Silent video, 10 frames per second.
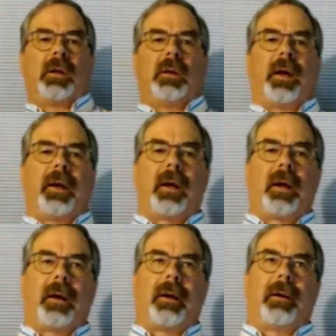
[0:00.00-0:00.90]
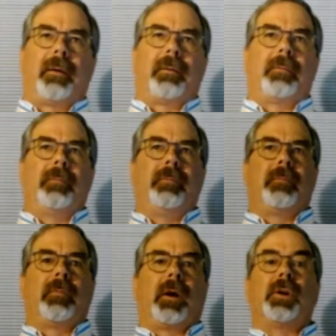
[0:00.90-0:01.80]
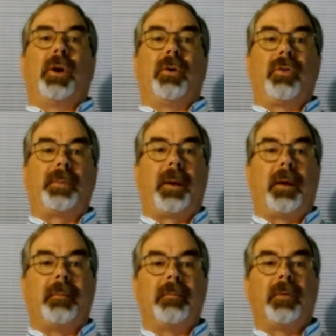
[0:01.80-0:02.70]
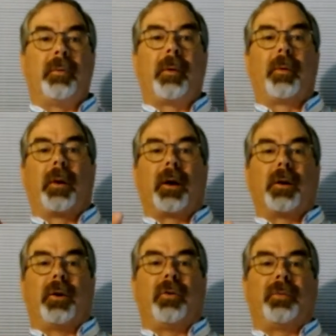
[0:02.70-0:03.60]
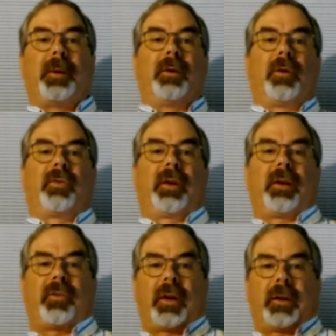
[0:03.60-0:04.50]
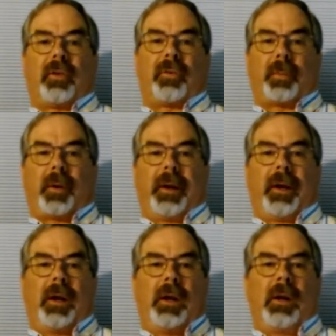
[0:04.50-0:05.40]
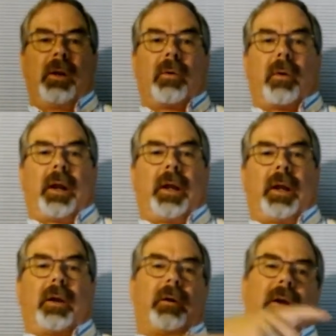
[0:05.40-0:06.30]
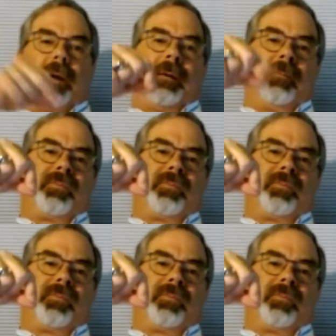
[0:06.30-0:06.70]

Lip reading: like a clothespin. You remember what a clothespin looks like? It's got the spring right here and